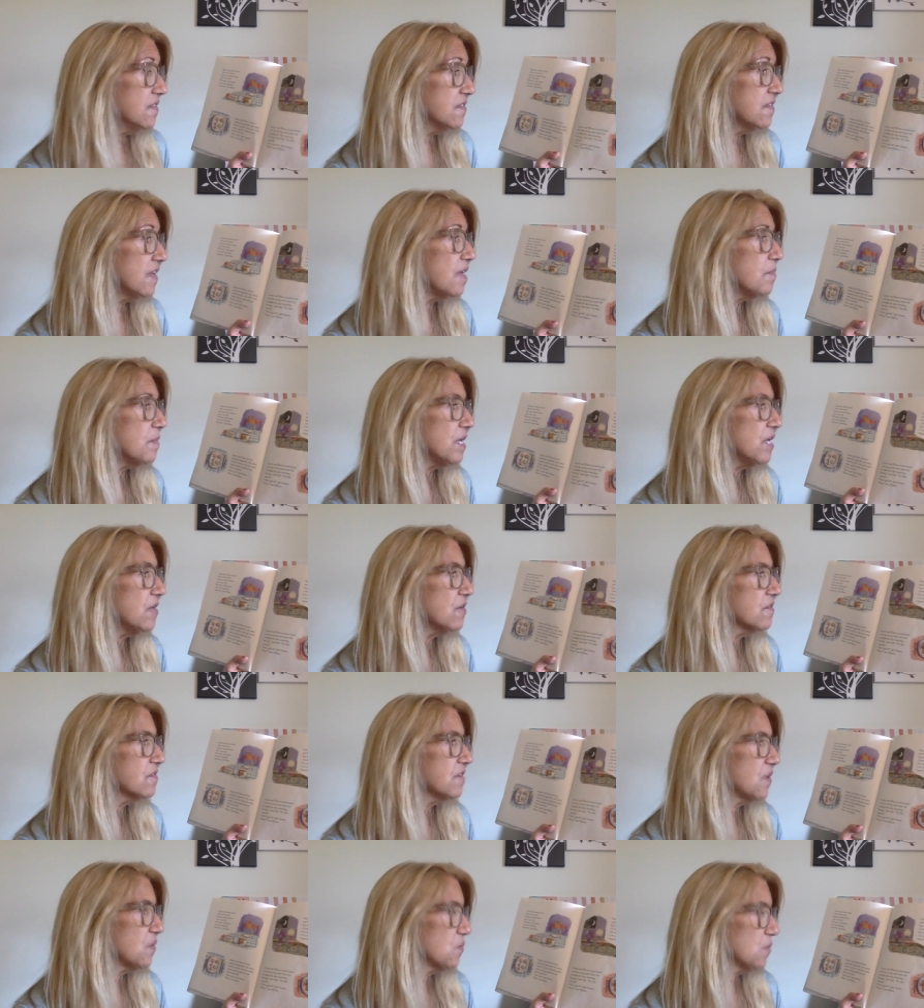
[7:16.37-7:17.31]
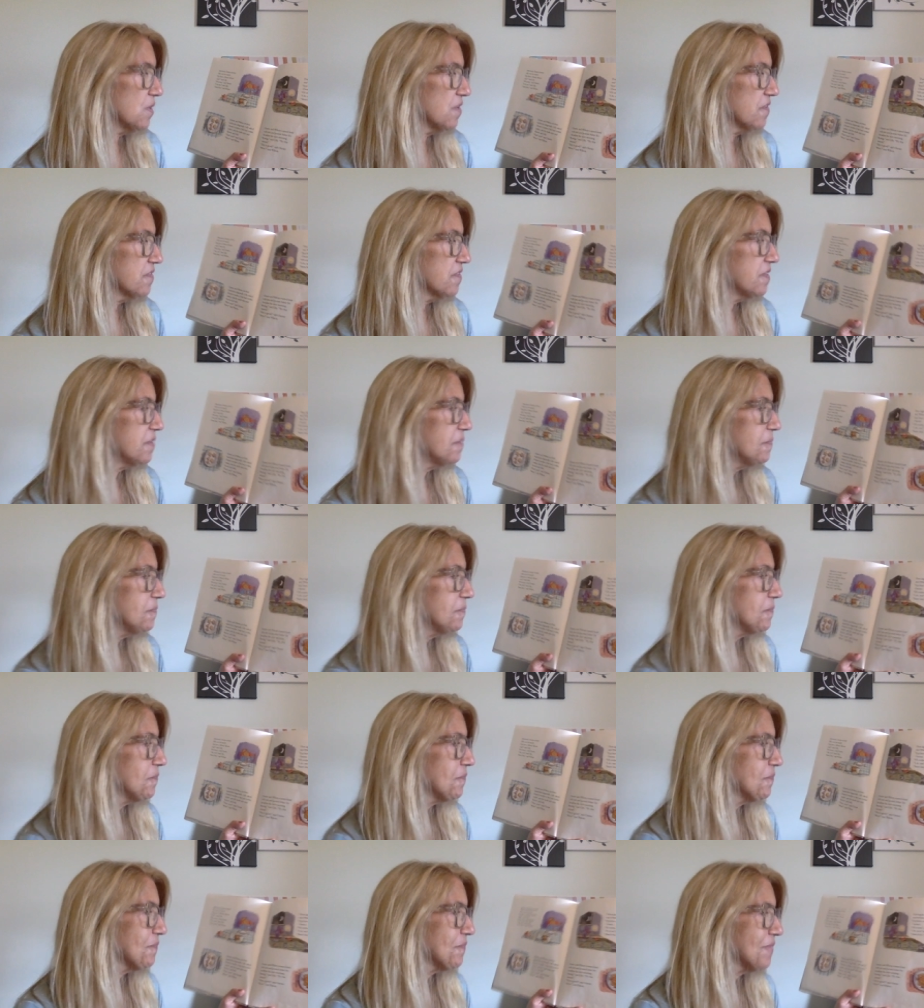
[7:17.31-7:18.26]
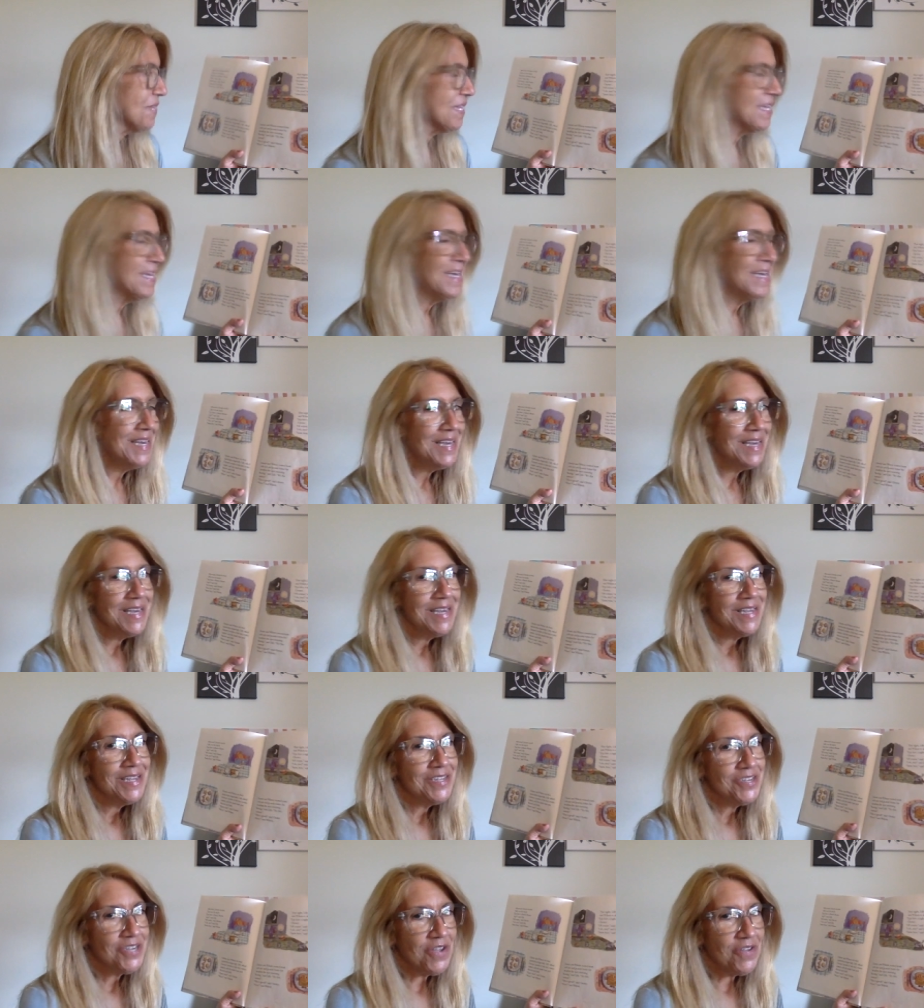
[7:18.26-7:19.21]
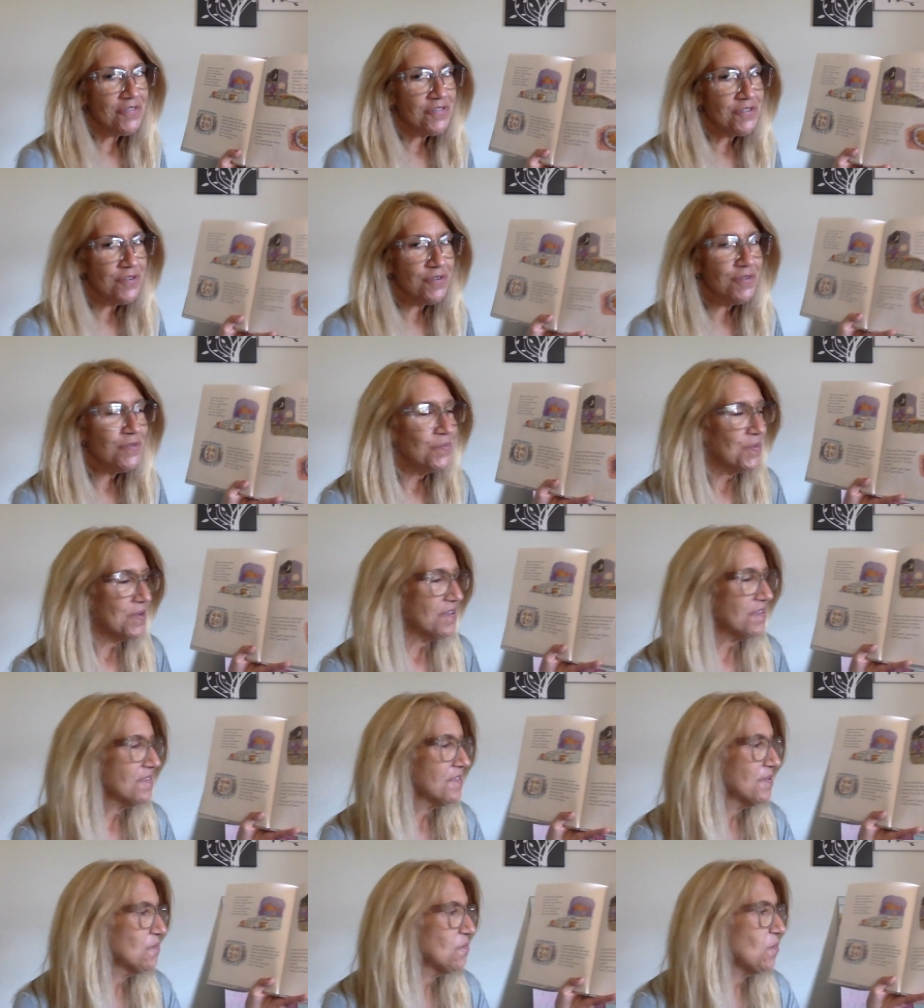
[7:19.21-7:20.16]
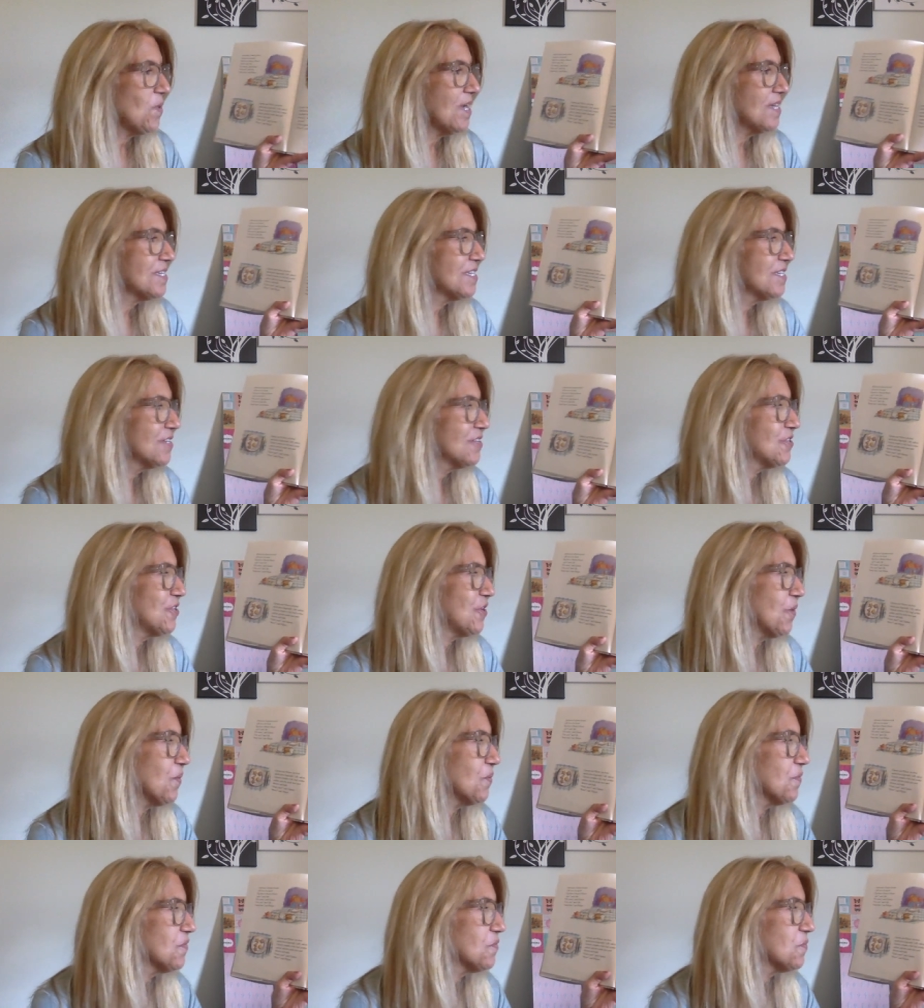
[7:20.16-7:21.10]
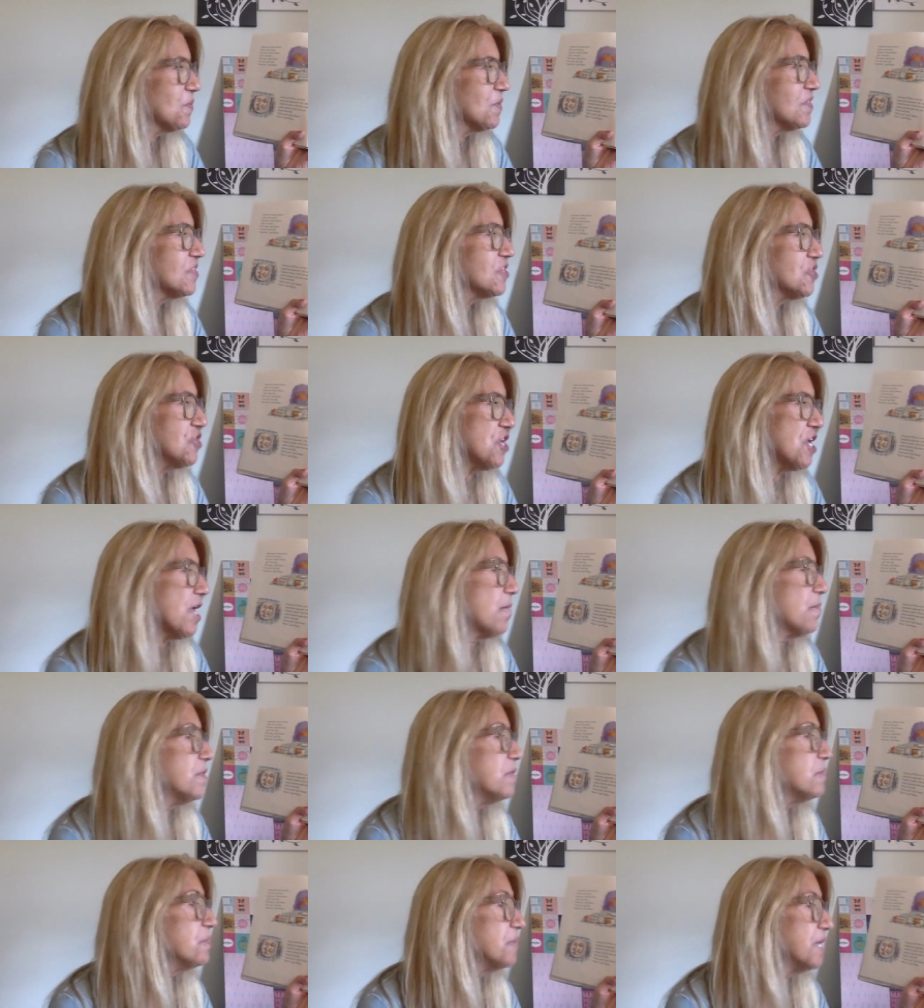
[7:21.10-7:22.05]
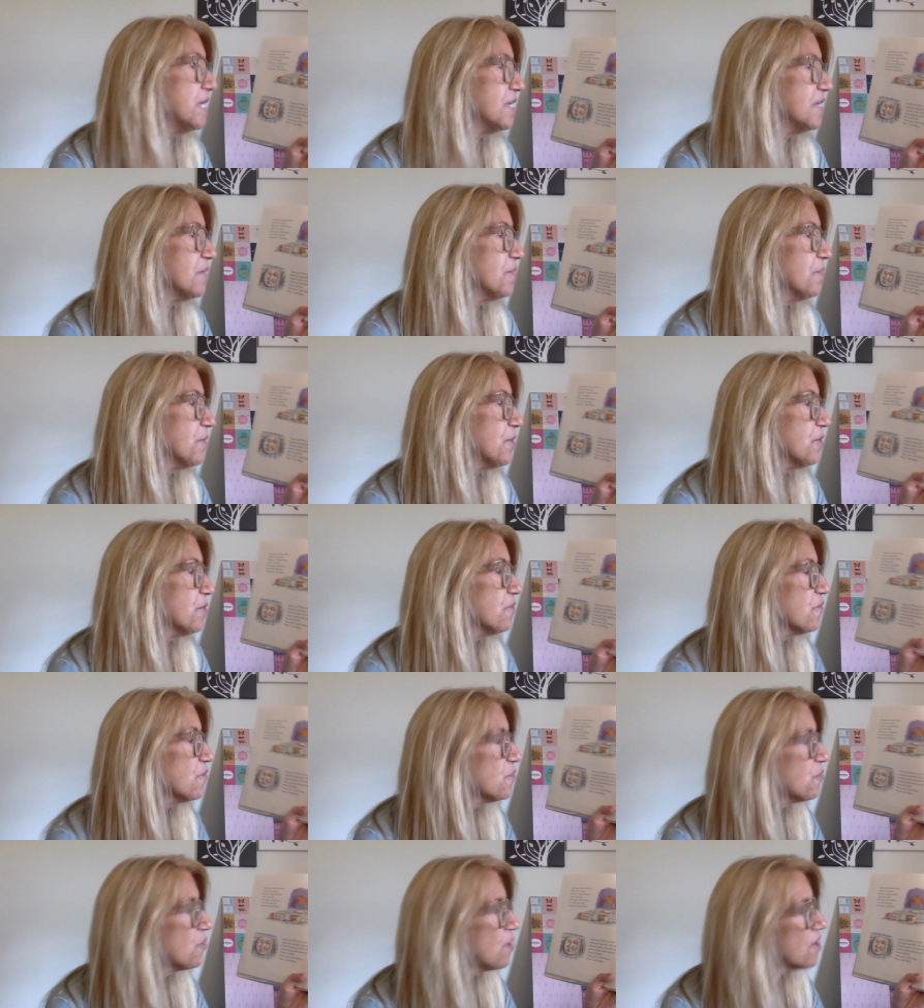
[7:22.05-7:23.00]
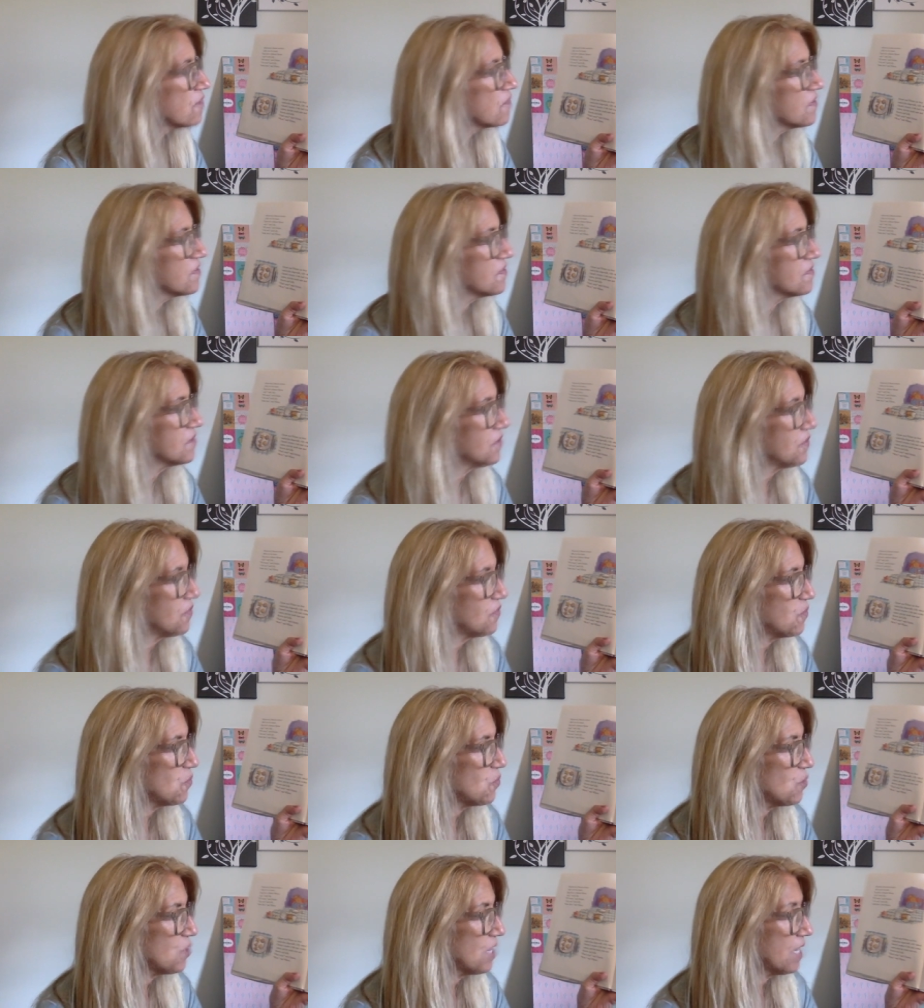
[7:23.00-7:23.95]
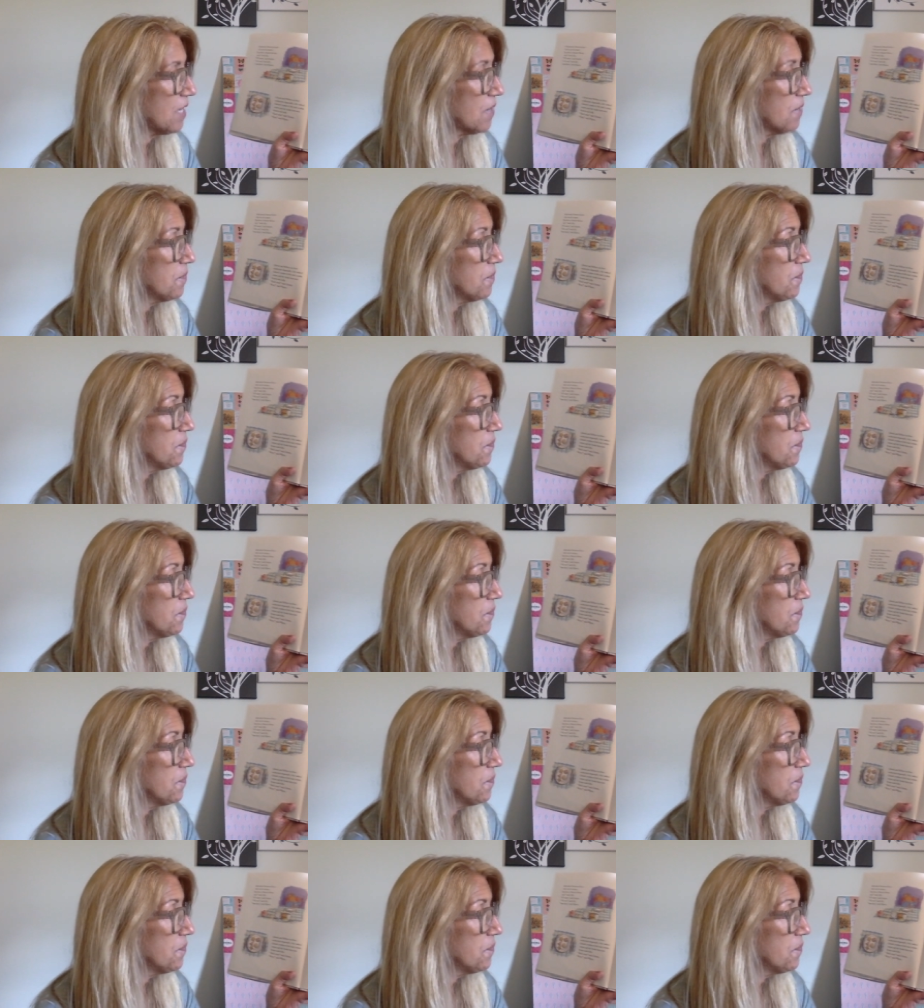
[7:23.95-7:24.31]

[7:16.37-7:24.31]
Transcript: Same here, said Wilson. Chester and Wilson wanted toast with jam and peanut butter for breakfast in the morning.